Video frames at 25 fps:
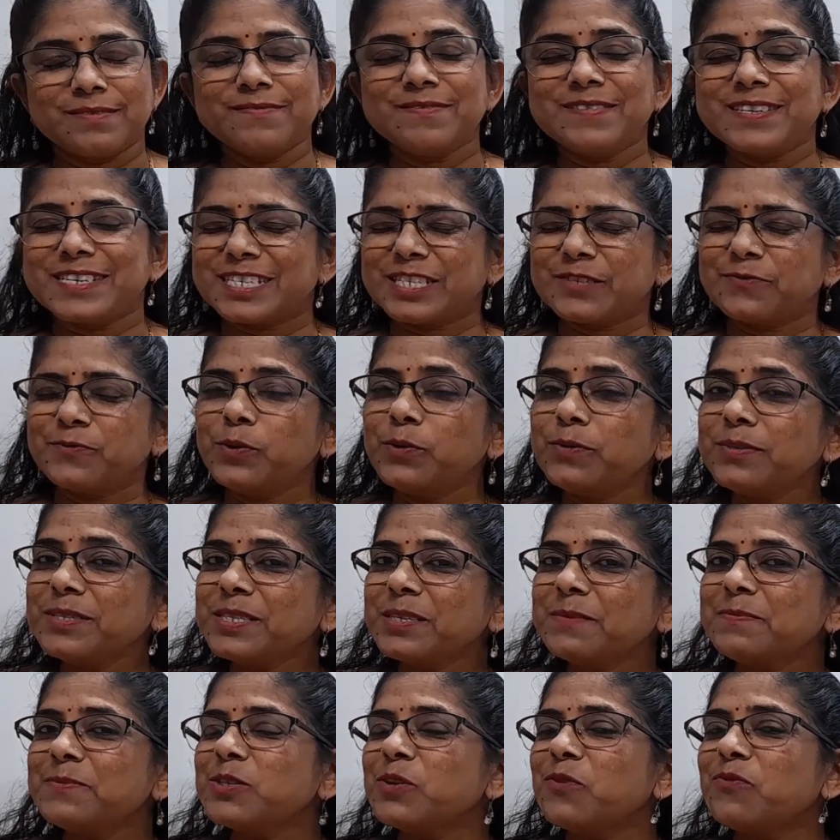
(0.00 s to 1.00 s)
Yes, few
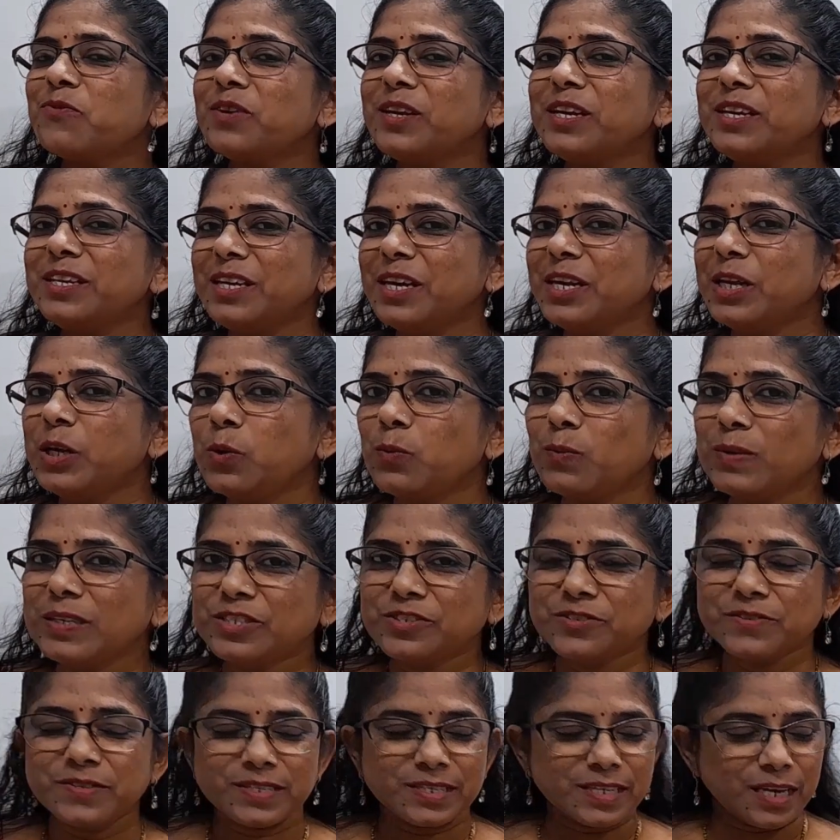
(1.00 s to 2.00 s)
sums of linear
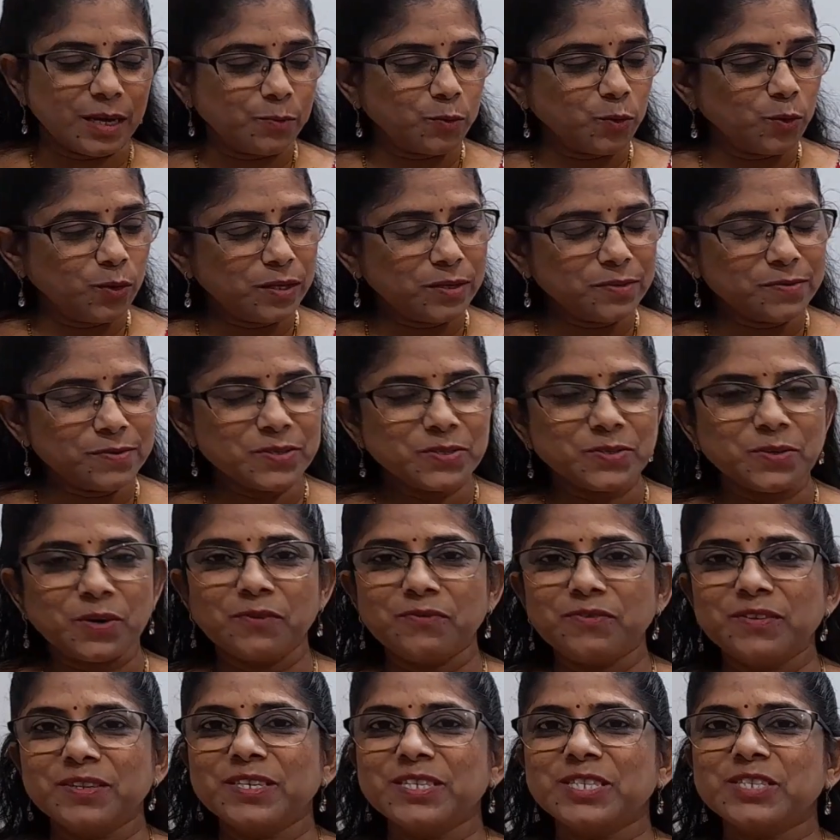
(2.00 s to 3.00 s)
equations I am going to
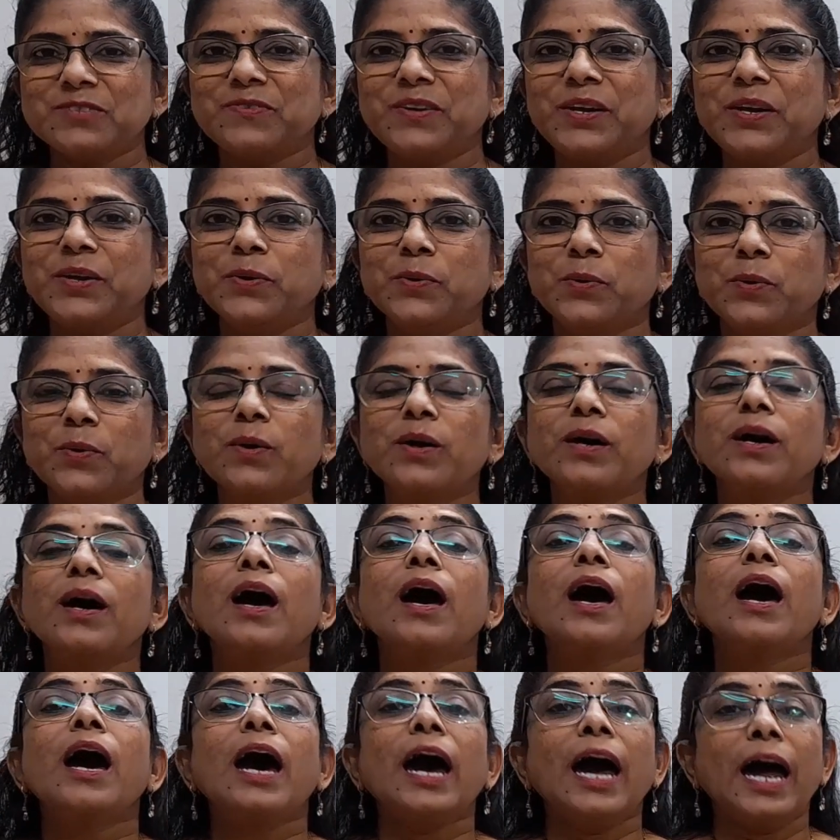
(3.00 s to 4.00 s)
solve in this video,
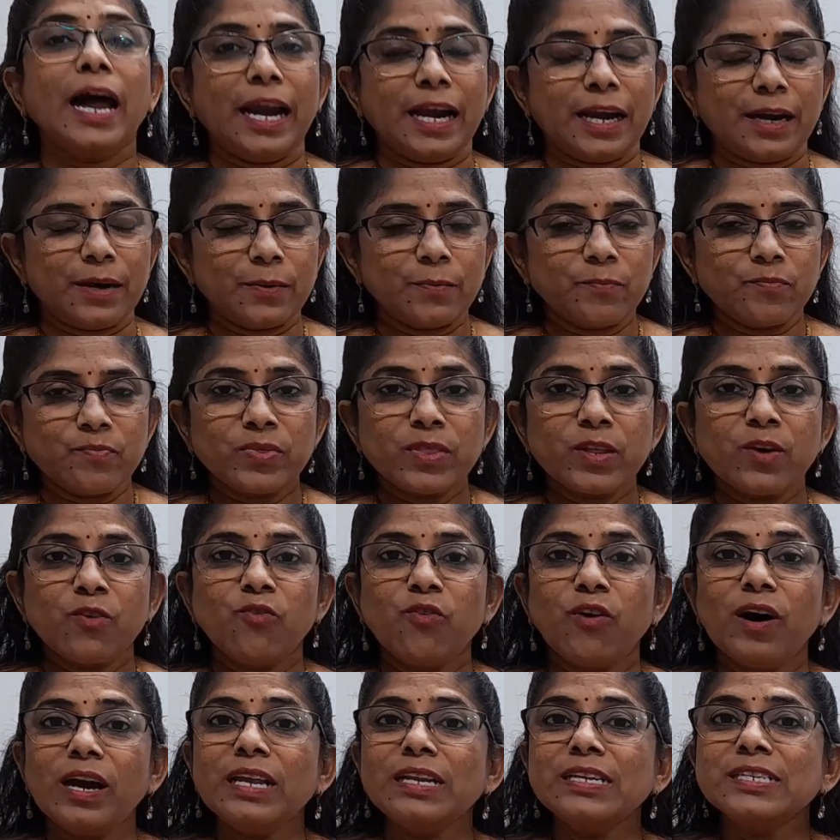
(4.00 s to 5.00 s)
and
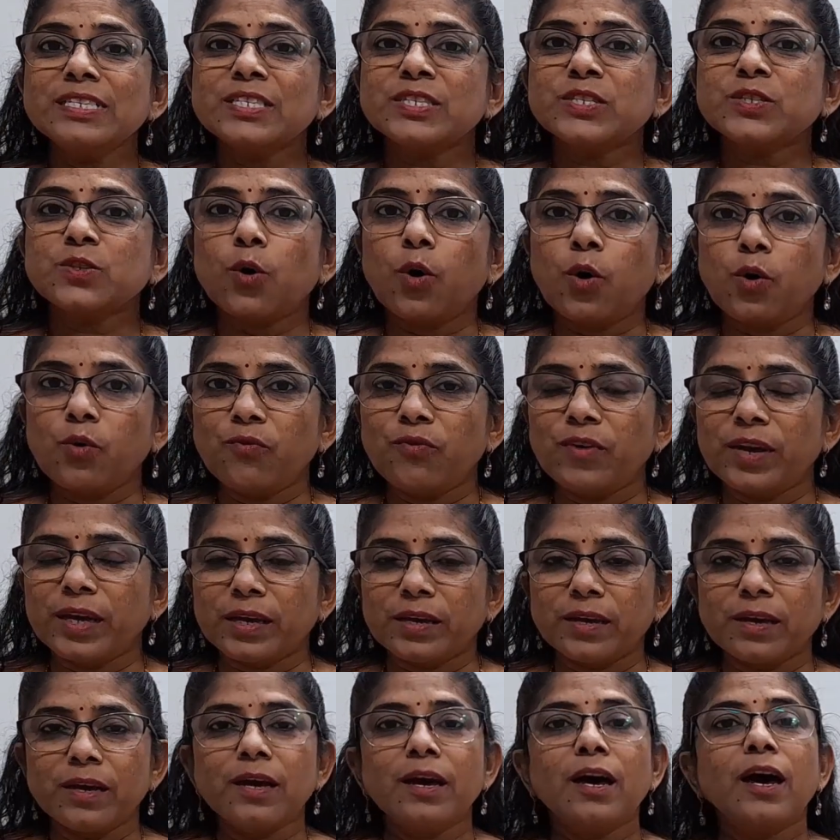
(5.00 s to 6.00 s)
while
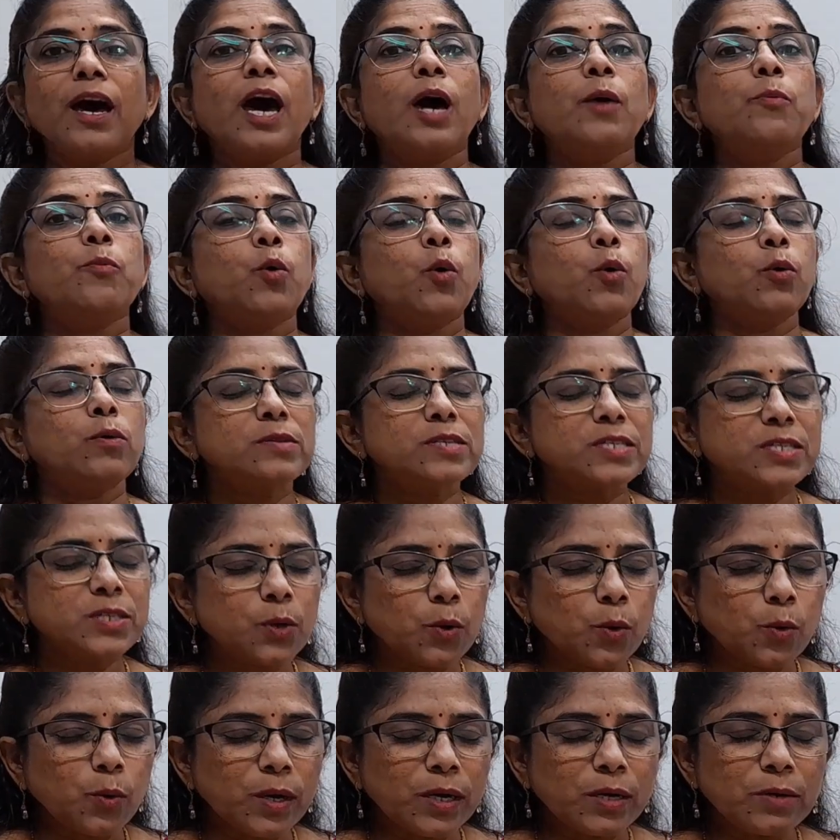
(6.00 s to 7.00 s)
solving I am
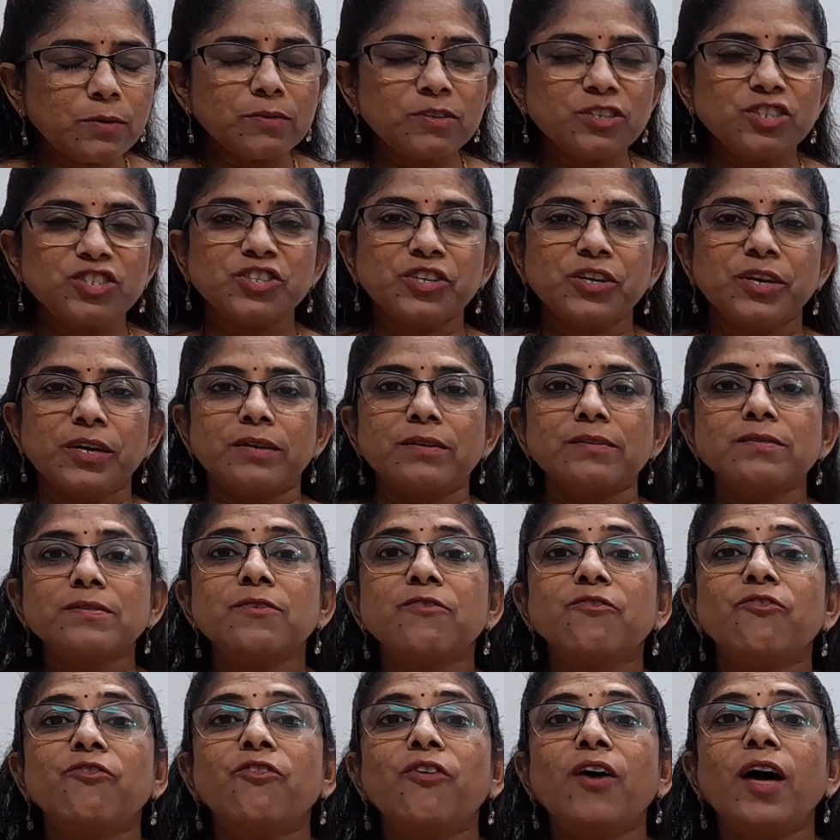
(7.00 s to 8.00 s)
also going to share
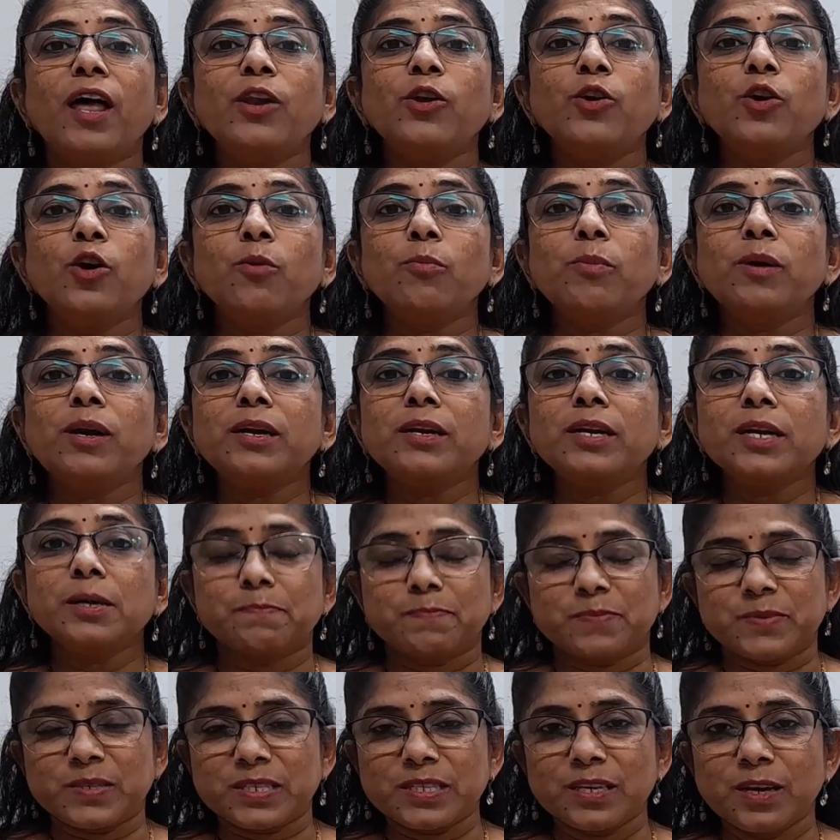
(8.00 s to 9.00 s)
valuable
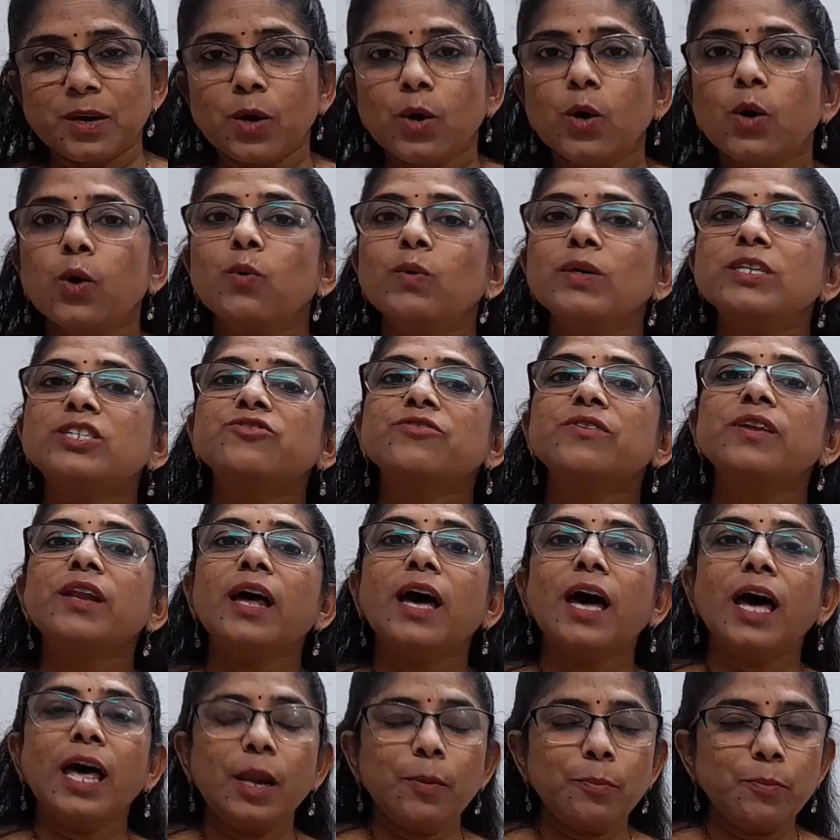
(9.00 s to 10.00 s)
tips which will
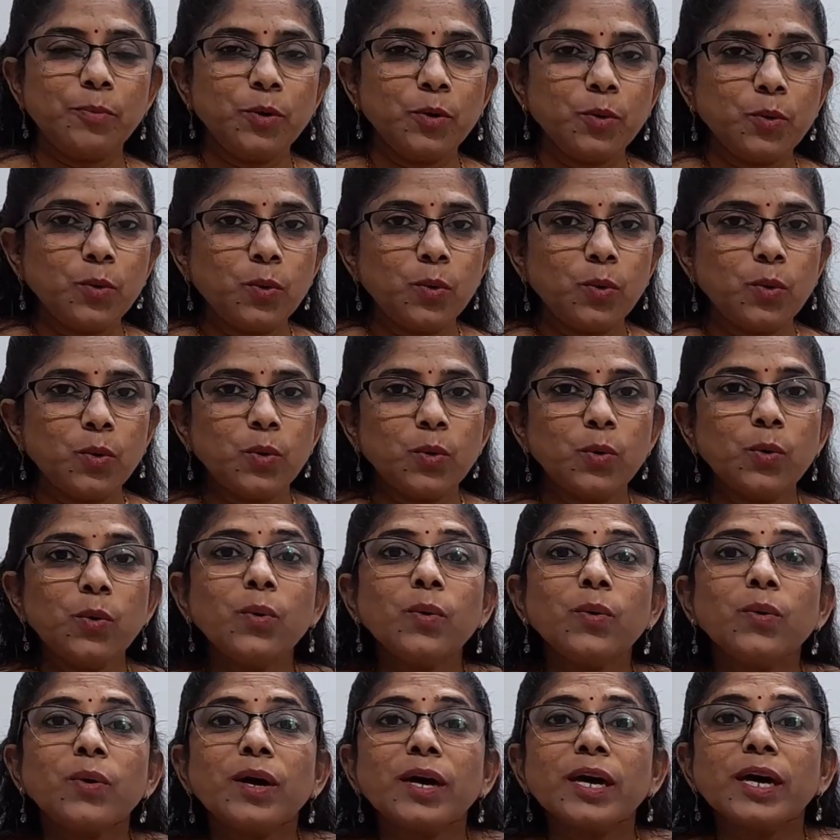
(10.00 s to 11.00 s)
help you
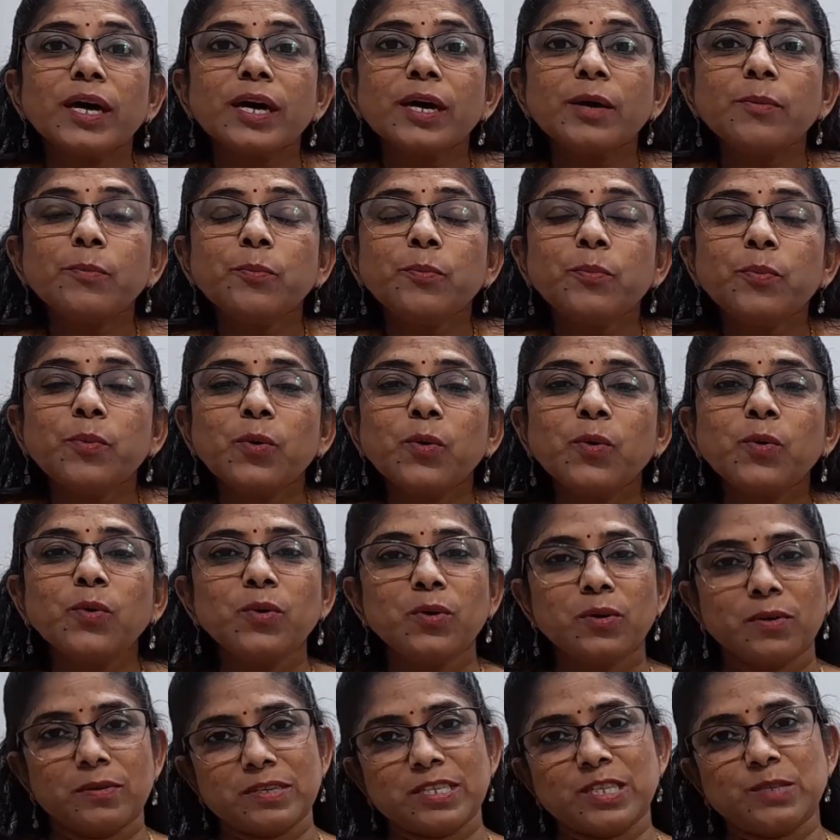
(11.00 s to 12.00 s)
to improve
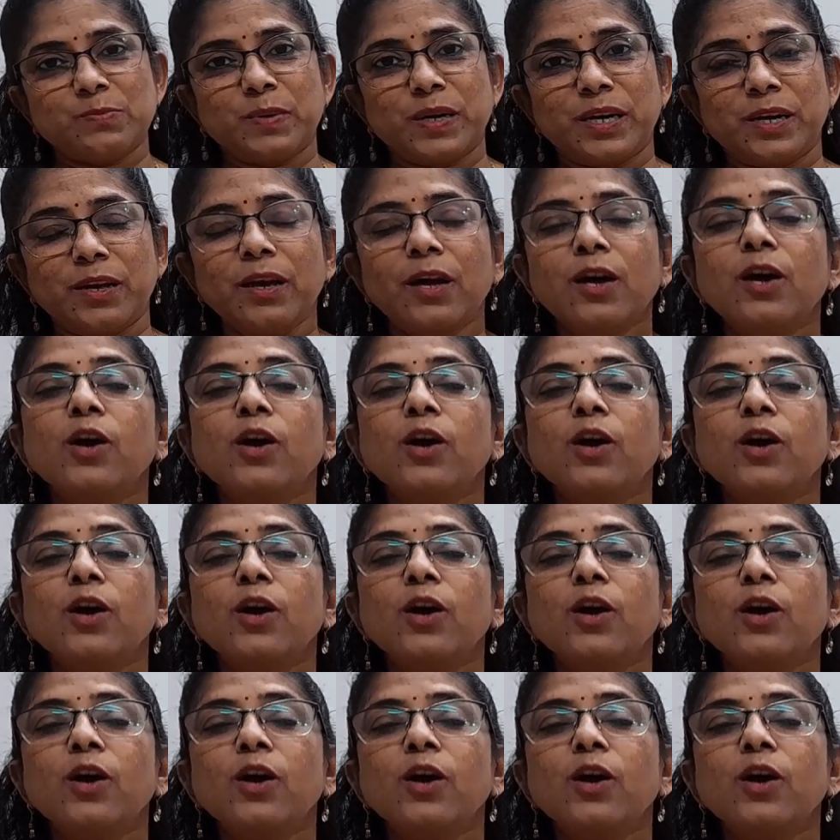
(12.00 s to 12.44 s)
your speed,